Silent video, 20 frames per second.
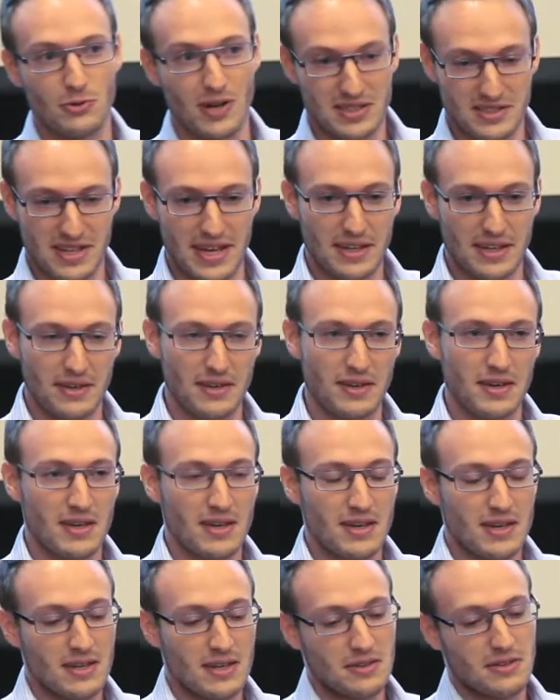I take
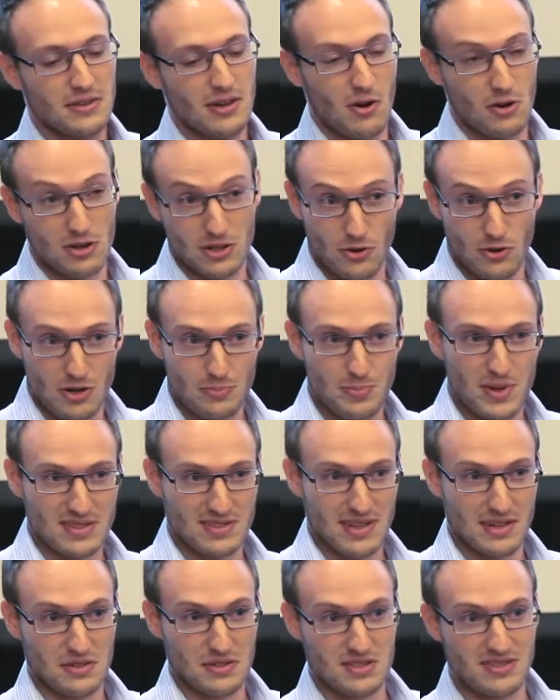our current best
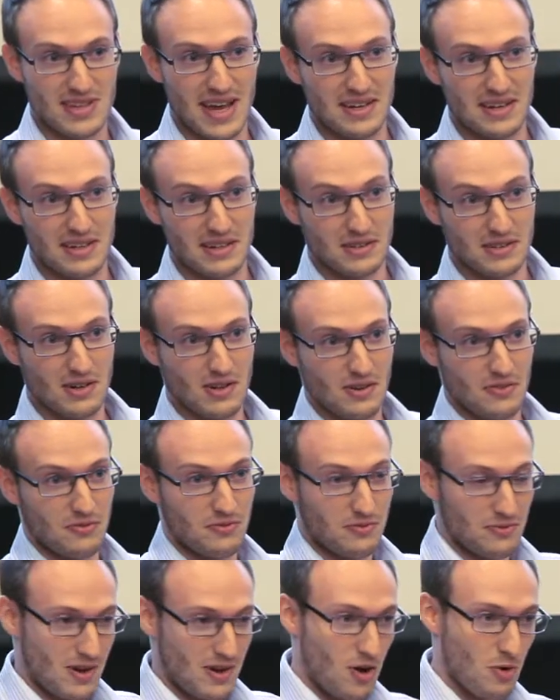understanding of
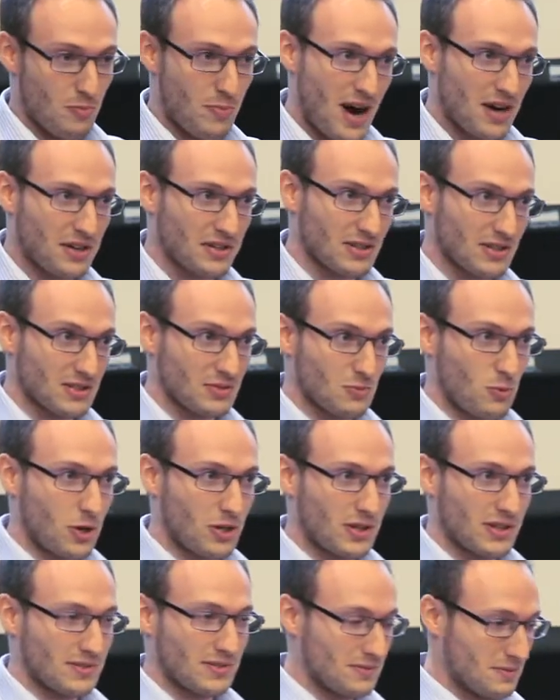how particles
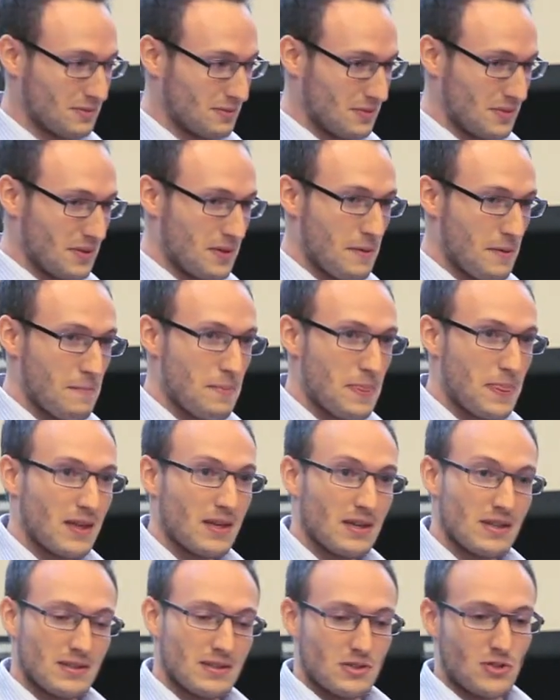work,
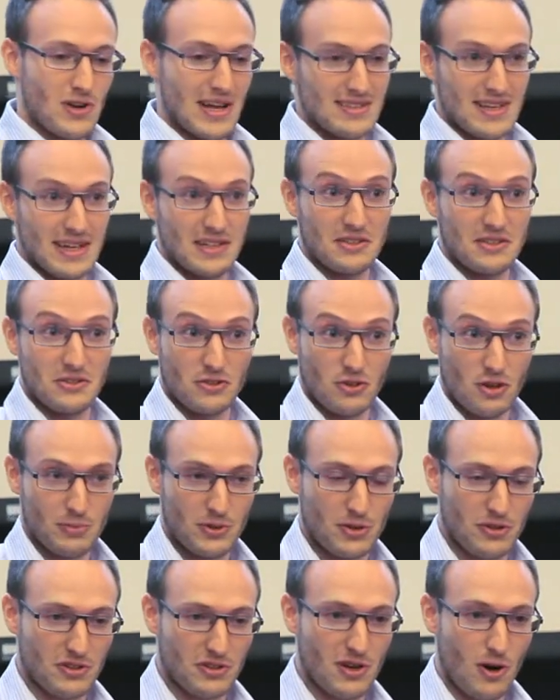translate it into
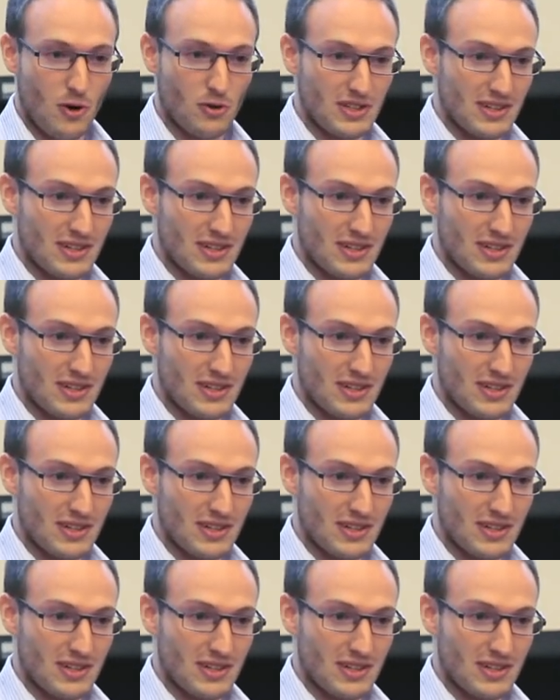computer code